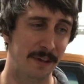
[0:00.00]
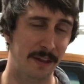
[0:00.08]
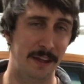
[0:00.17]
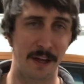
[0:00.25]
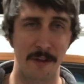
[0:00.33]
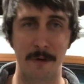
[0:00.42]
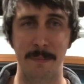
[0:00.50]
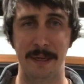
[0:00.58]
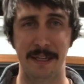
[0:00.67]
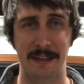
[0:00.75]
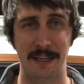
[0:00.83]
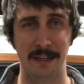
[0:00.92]
The other
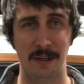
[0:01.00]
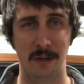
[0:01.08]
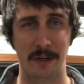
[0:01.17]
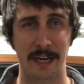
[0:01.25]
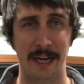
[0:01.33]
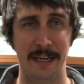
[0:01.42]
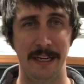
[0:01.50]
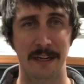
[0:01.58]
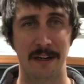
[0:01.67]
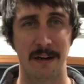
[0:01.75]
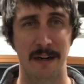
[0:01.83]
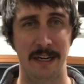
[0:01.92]
big thing to look at
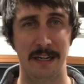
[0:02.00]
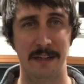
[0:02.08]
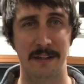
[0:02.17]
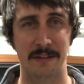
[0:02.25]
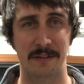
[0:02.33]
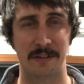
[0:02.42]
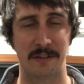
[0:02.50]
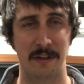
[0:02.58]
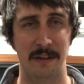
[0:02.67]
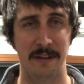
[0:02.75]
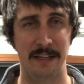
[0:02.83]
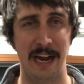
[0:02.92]
here is
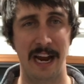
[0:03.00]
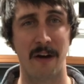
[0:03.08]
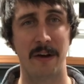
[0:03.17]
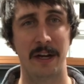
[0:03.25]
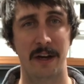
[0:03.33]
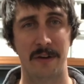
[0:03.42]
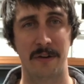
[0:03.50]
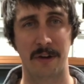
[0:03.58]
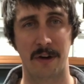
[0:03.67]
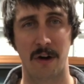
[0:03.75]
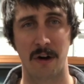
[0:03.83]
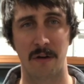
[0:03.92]
the area under the
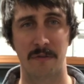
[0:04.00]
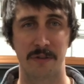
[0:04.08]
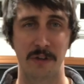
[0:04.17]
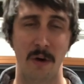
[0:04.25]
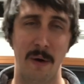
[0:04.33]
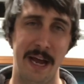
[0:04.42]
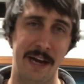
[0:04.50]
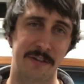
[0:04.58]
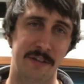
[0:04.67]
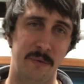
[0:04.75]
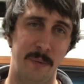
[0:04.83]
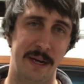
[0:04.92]
curve. So I
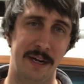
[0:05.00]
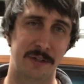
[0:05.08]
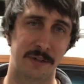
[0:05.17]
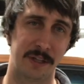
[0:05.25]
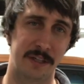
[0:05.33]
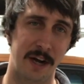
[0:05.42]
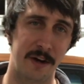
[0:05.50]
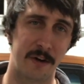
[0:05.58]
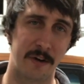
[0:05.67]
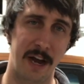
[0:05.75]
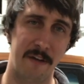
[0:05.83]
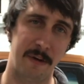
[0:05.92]
took the dyno
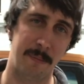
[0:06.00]
graph, I